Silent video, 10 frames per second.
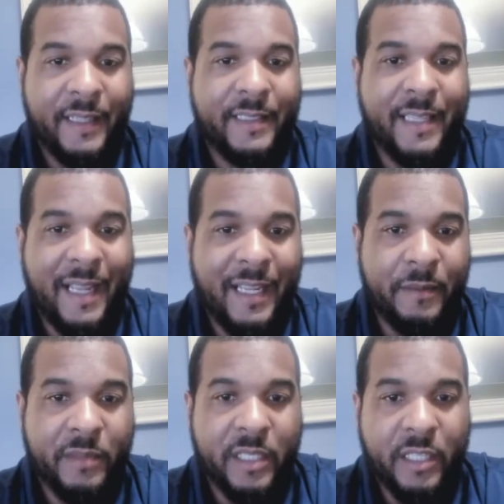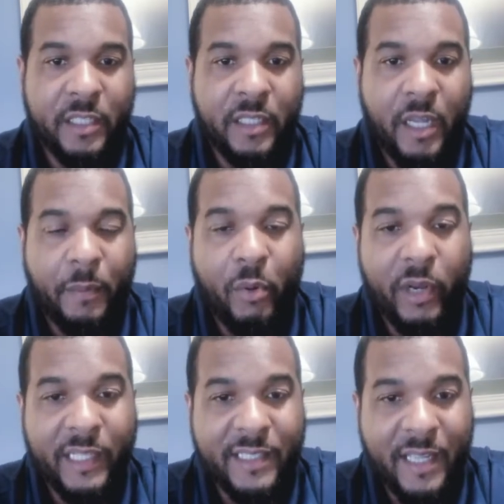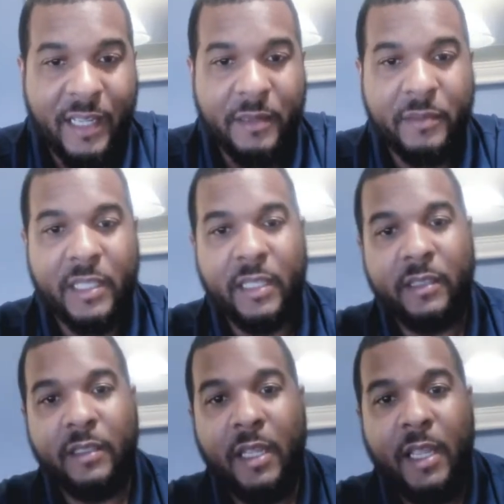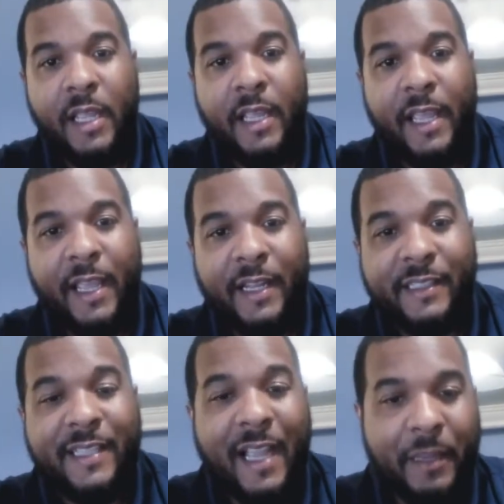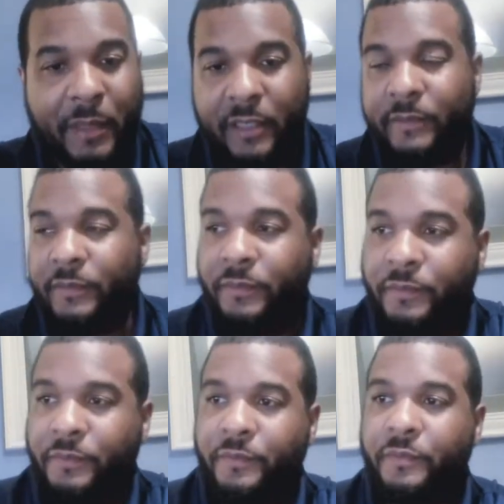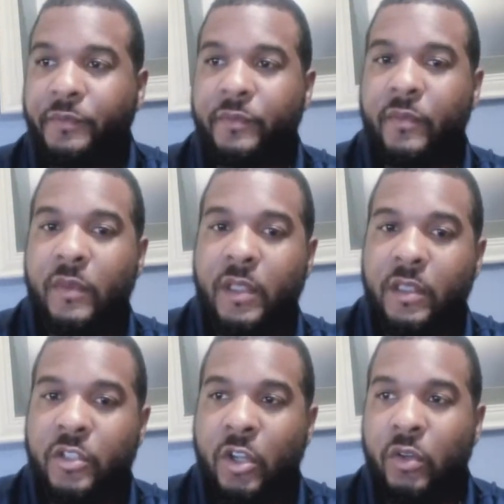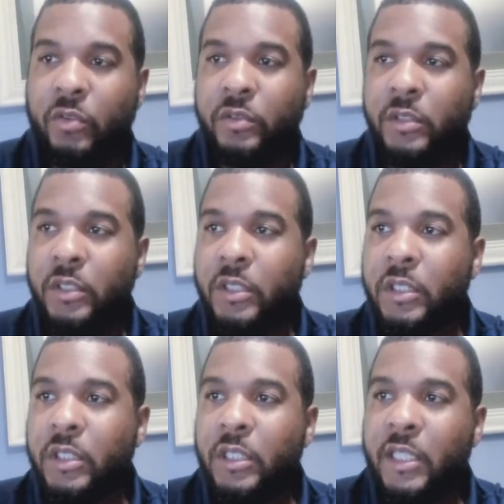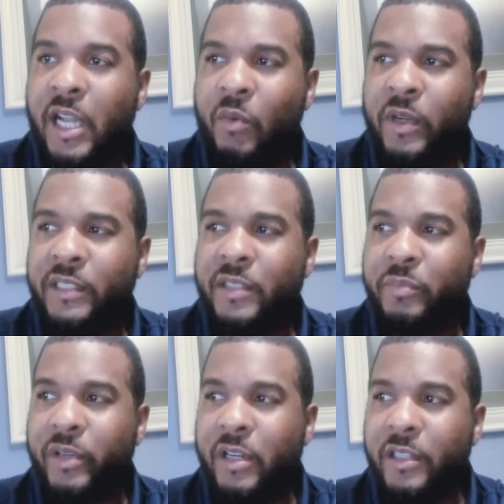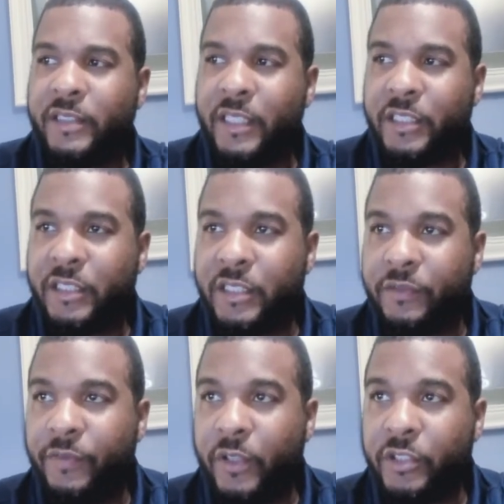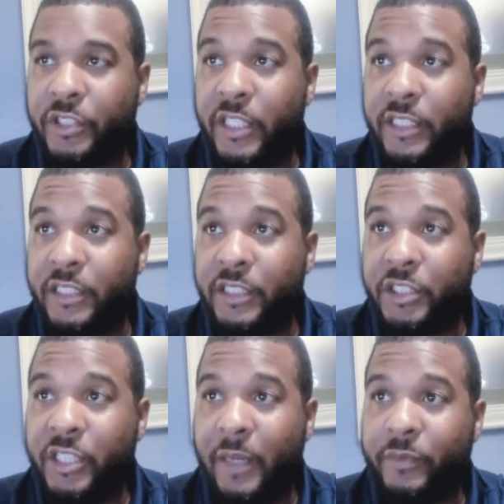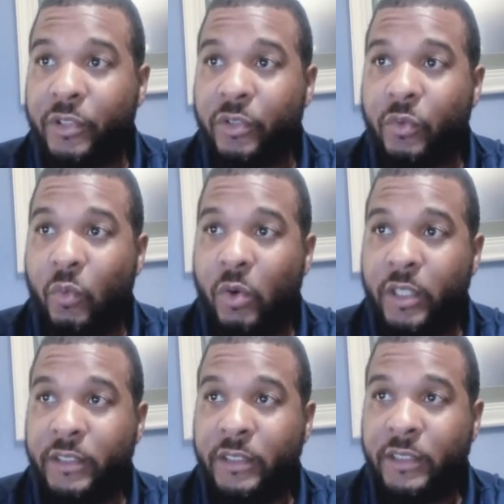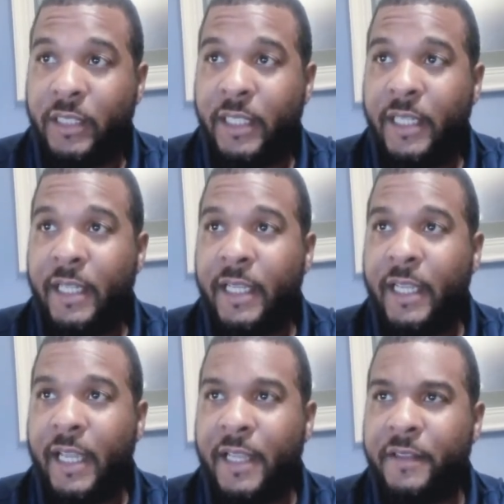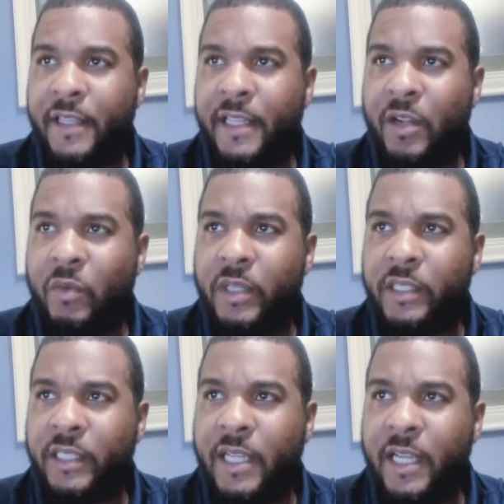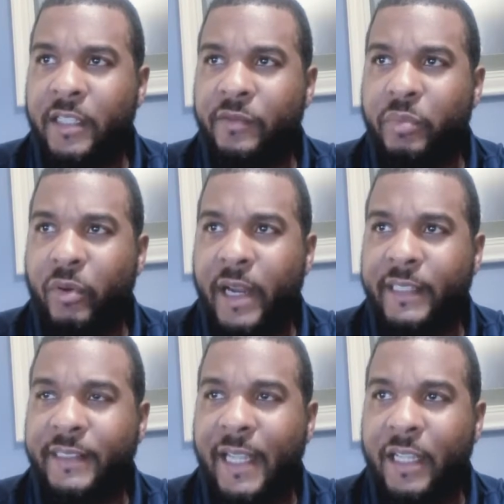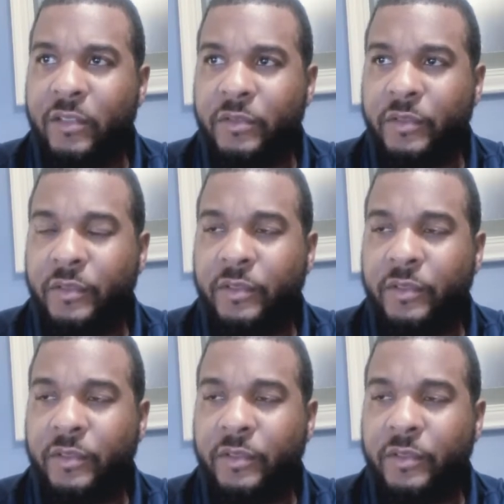times and appointed times and the timing. So I wanted to bring our attention to First Genesis chapter 1, and then I wanted to kind of break down